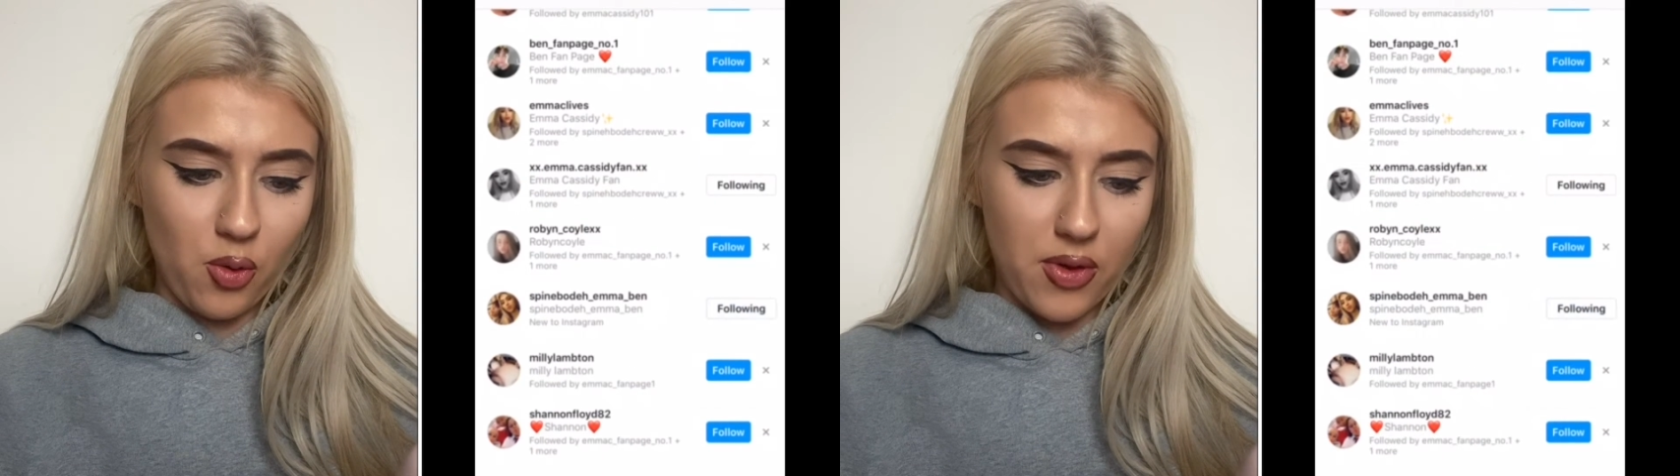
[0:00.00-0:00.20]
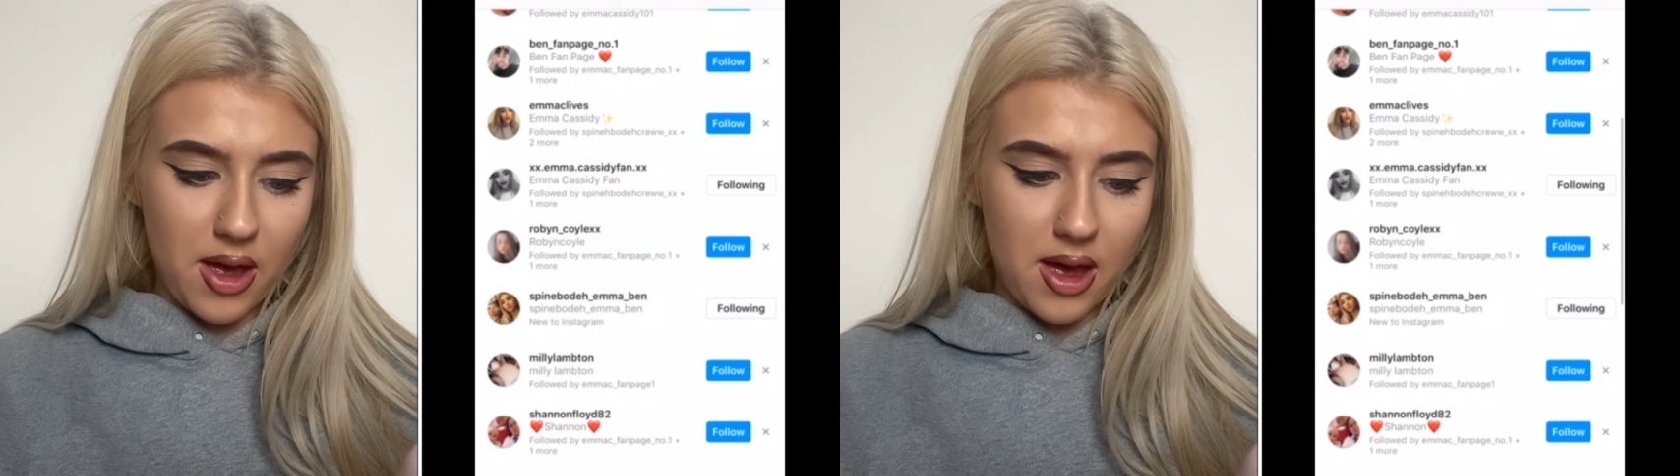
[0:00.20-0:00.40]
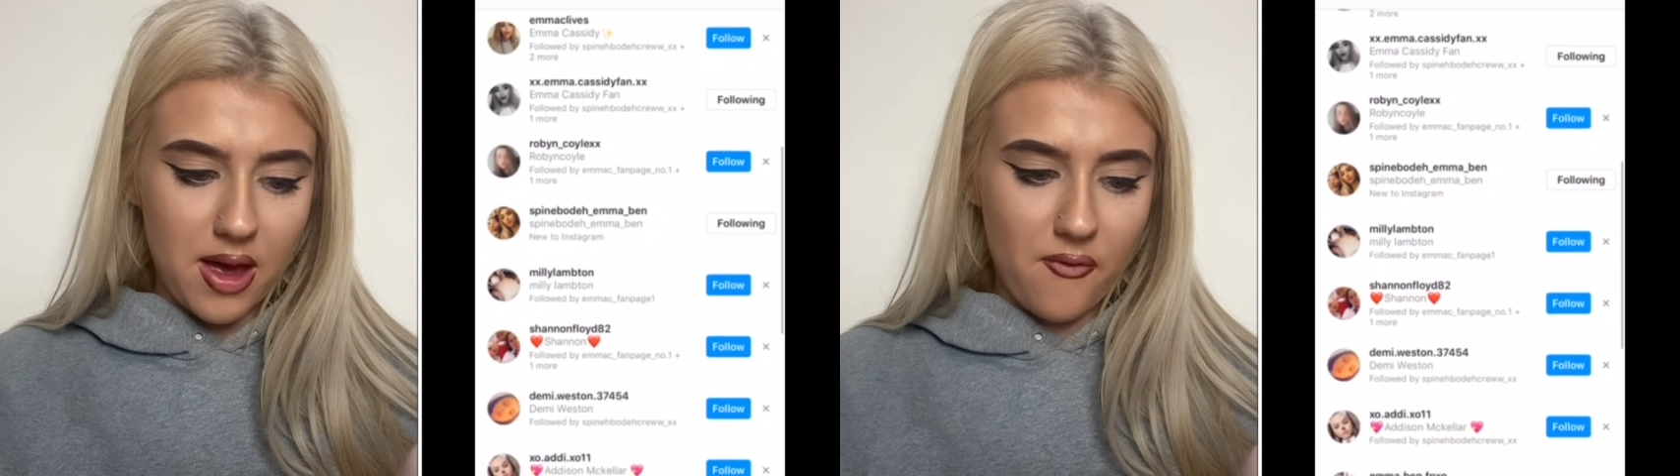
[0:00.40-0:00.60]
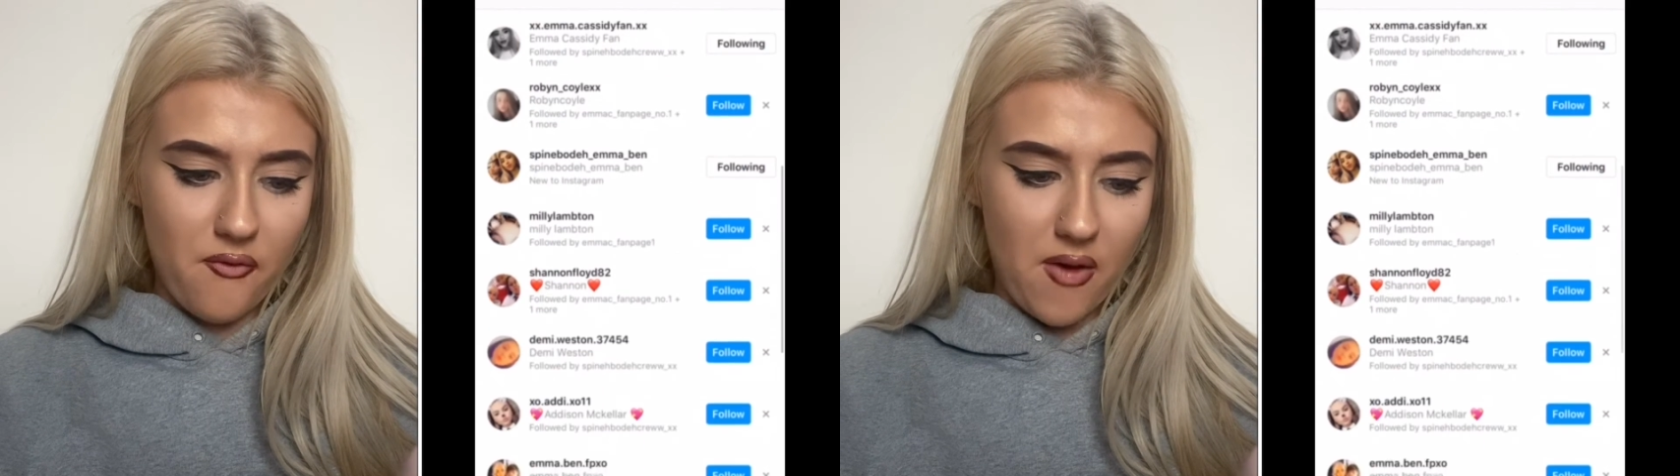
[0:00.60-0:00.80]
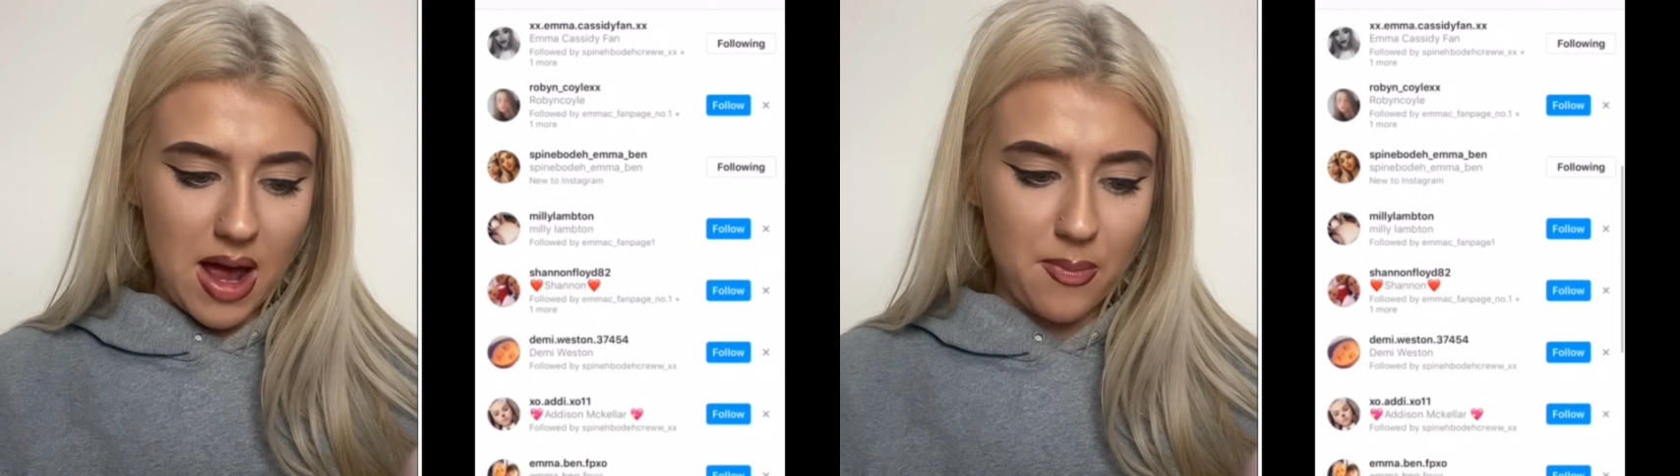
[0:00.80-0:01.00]
the
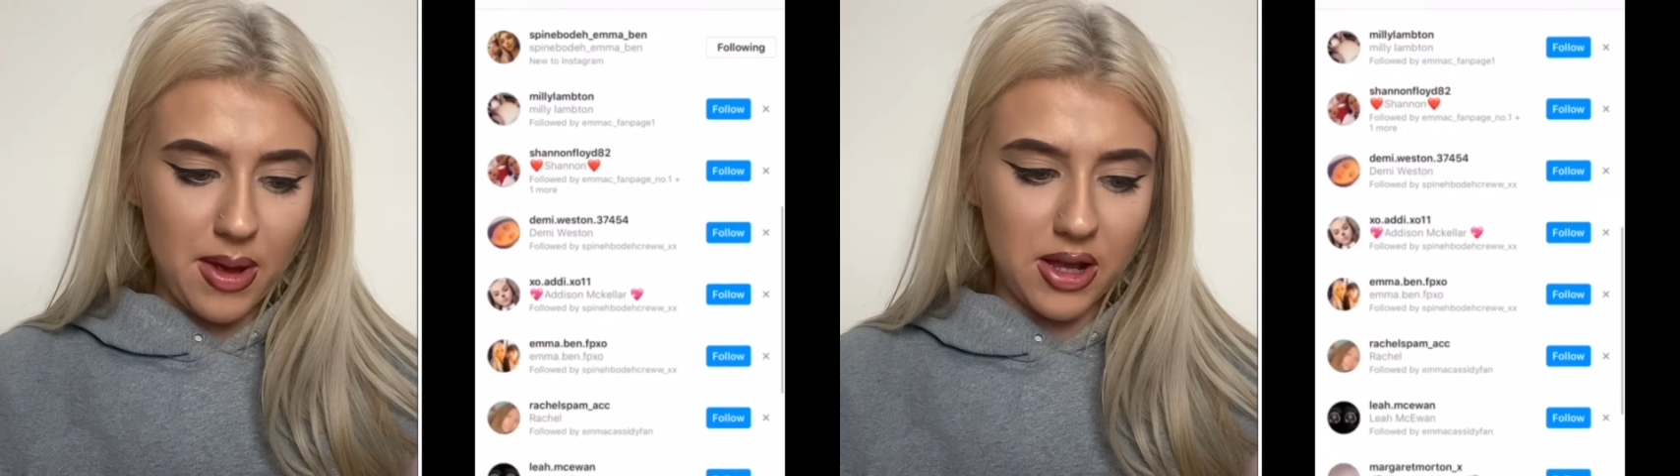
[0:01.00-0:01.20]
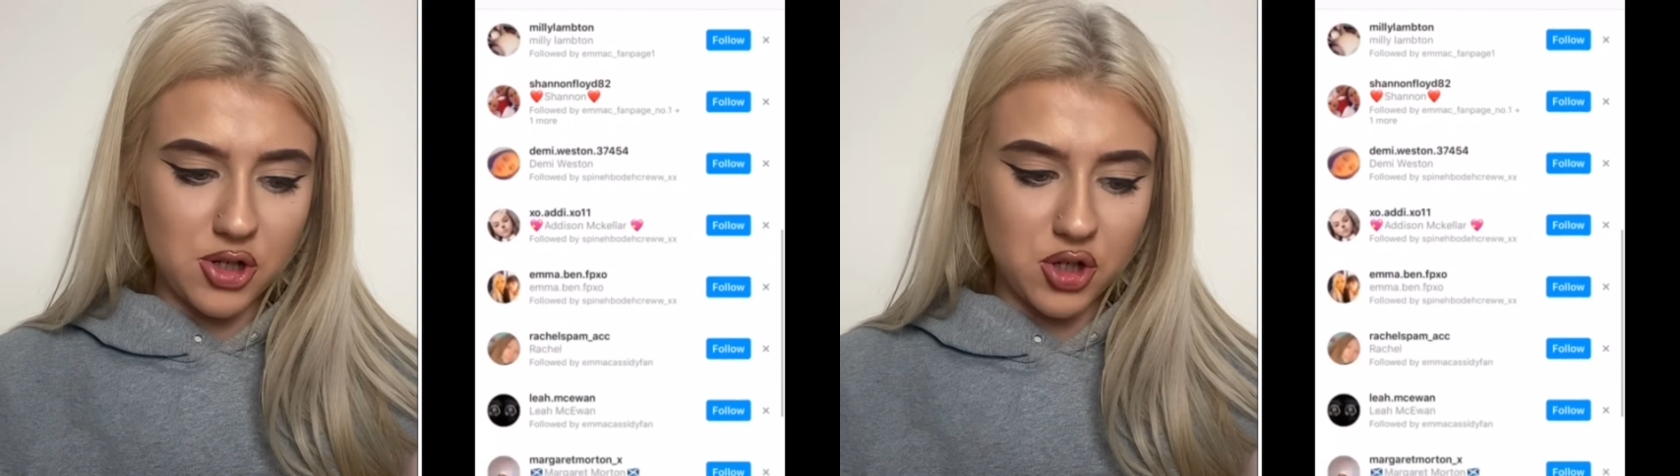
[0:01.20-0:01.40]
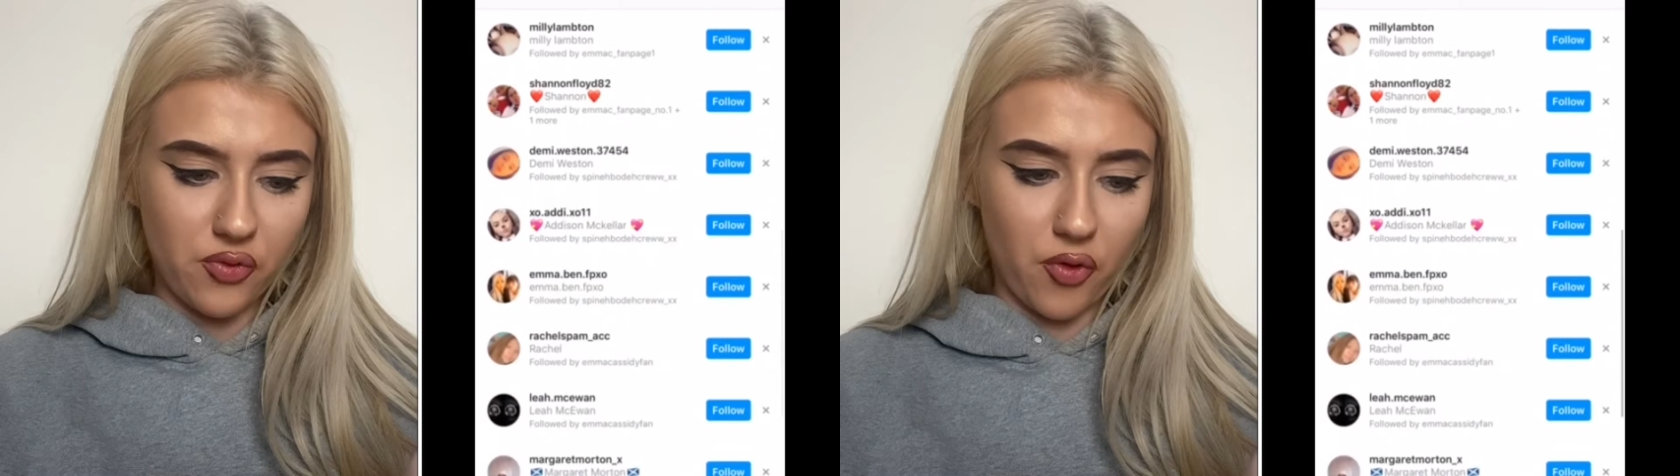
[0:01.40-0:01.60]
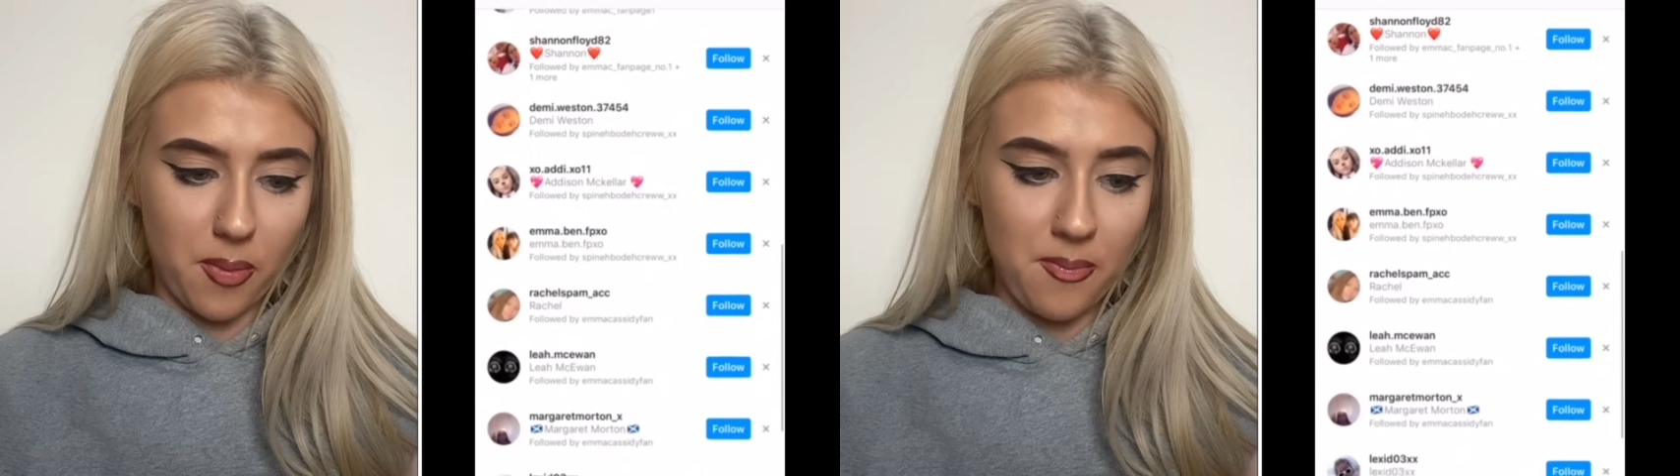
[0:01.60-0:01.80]
fan pages from